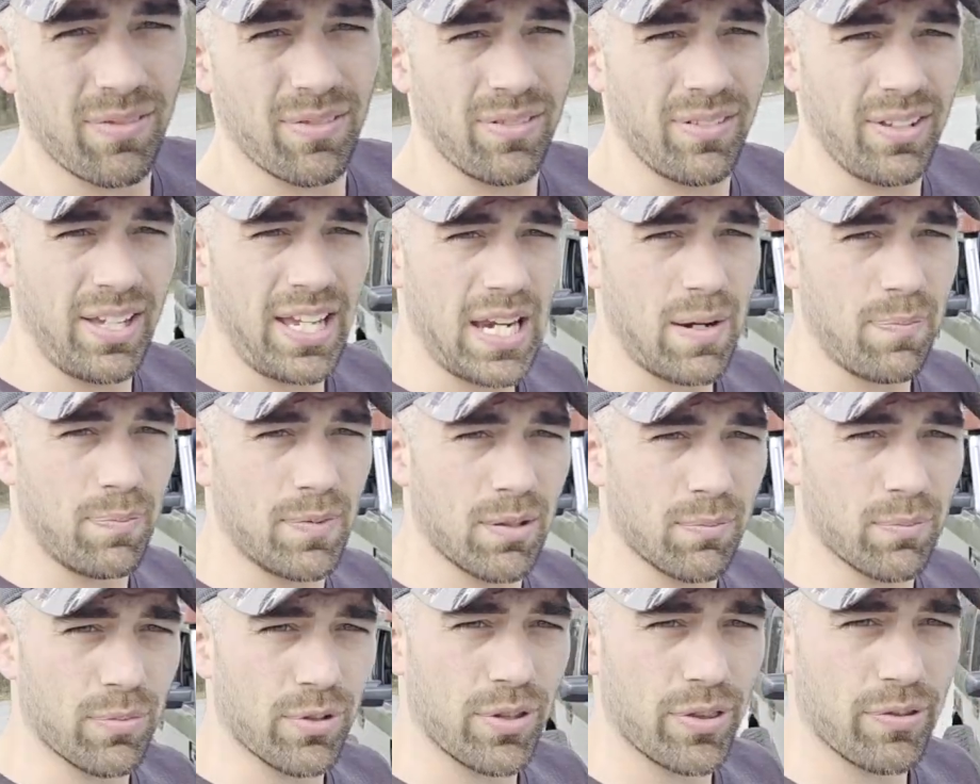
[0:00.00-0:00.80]
HEEP
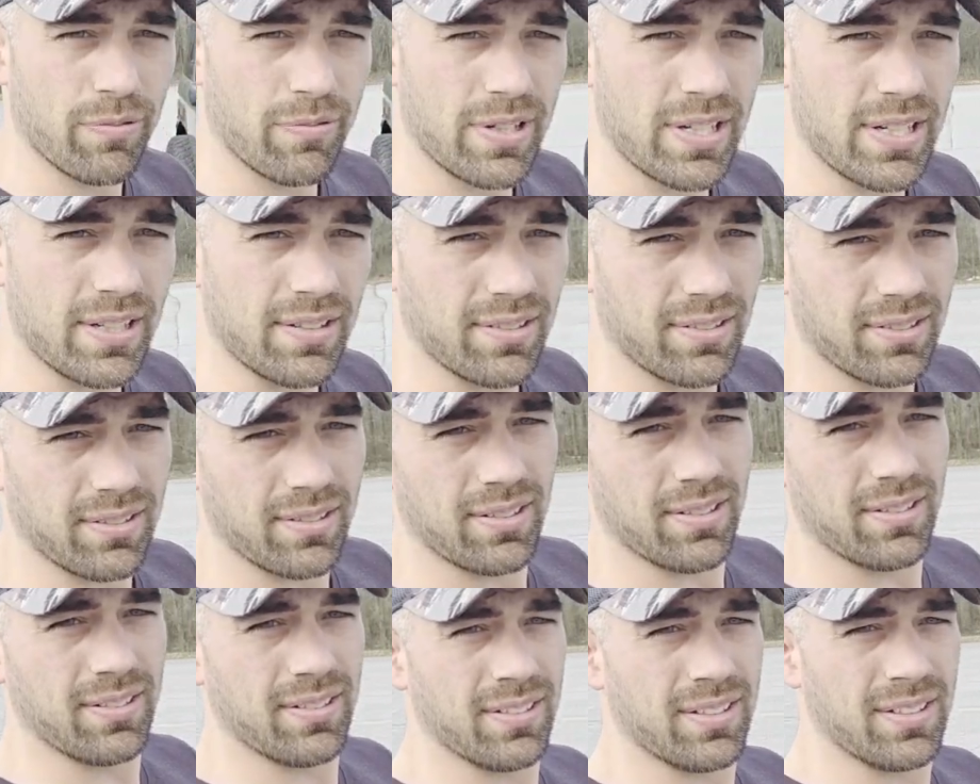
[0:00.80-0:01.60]
number 3's
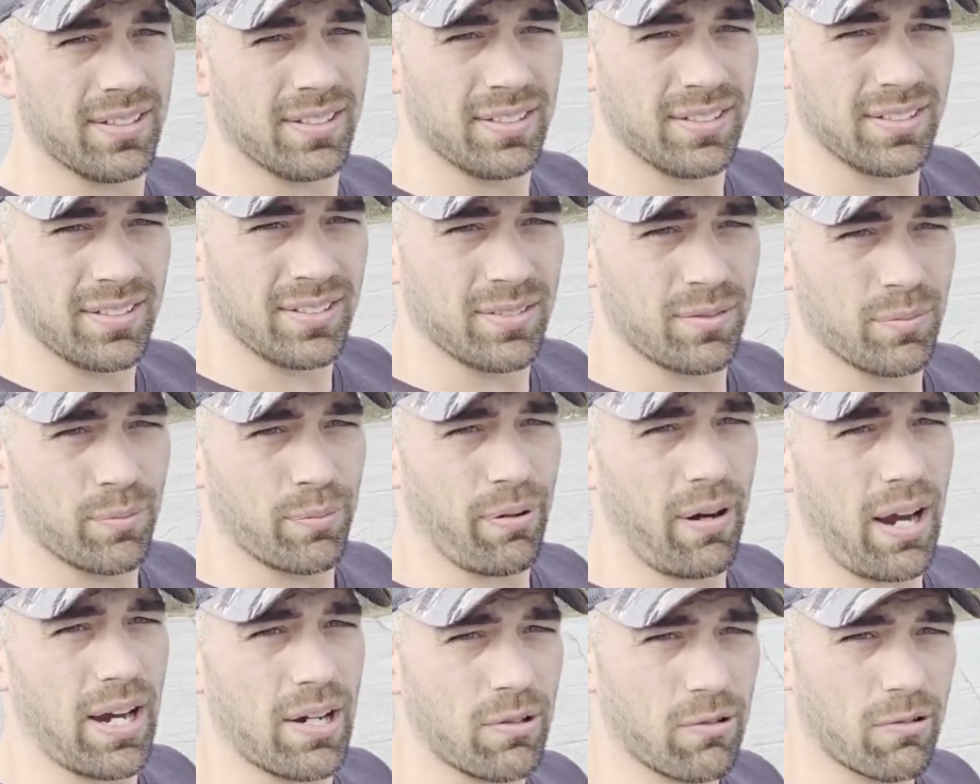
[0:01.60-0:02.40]

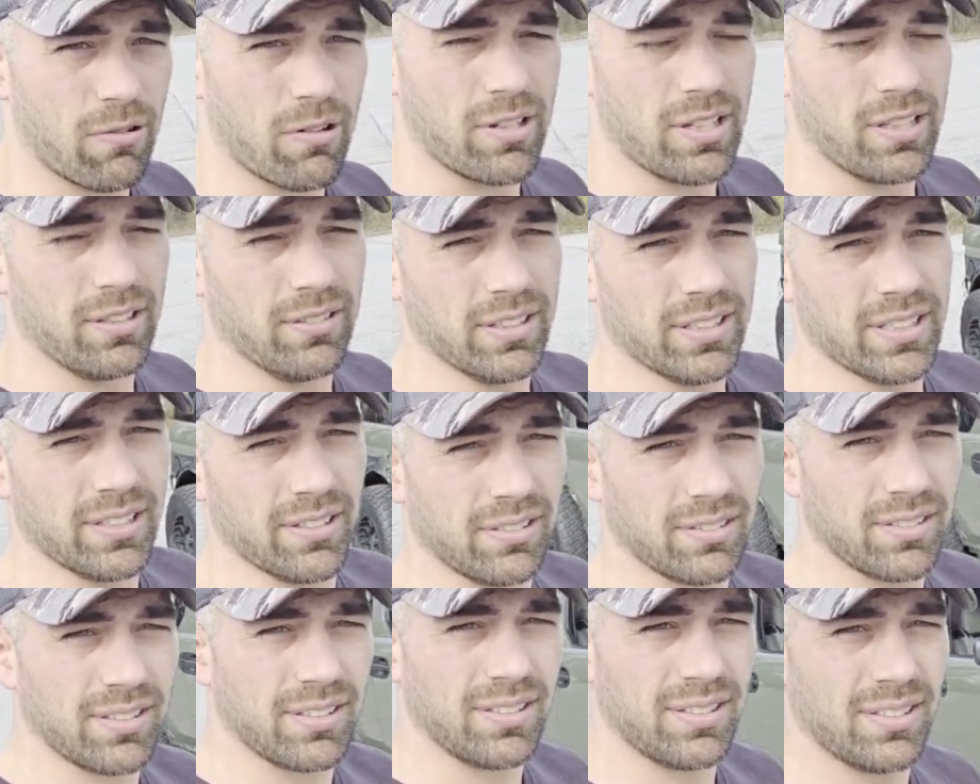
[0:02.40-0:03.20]
priority
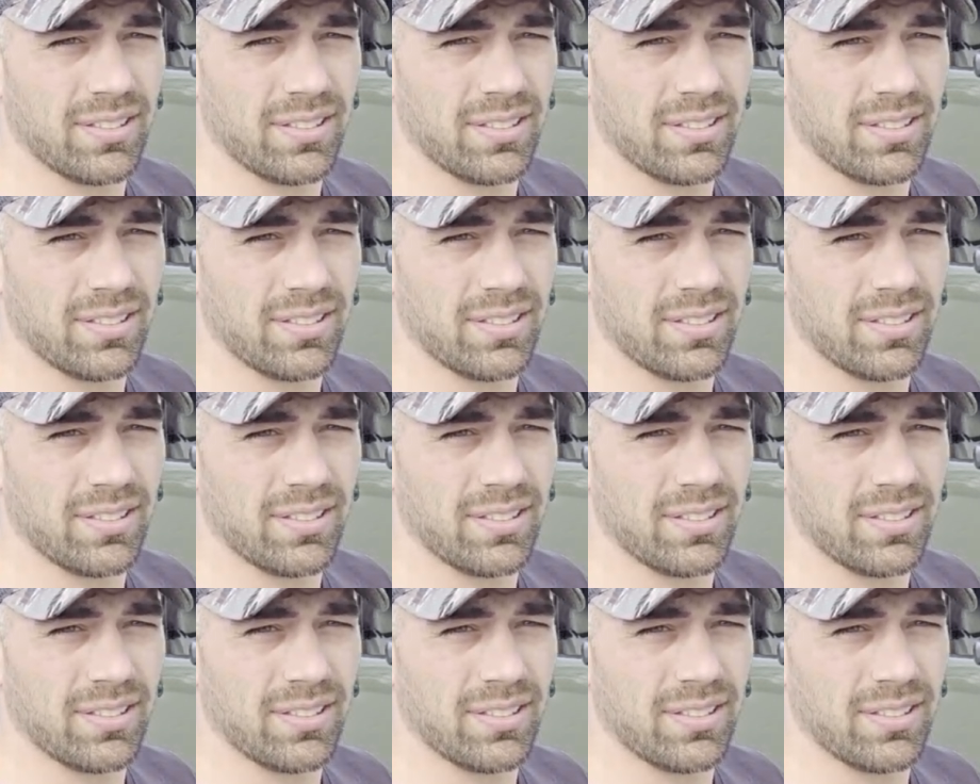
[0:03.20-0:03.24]
list.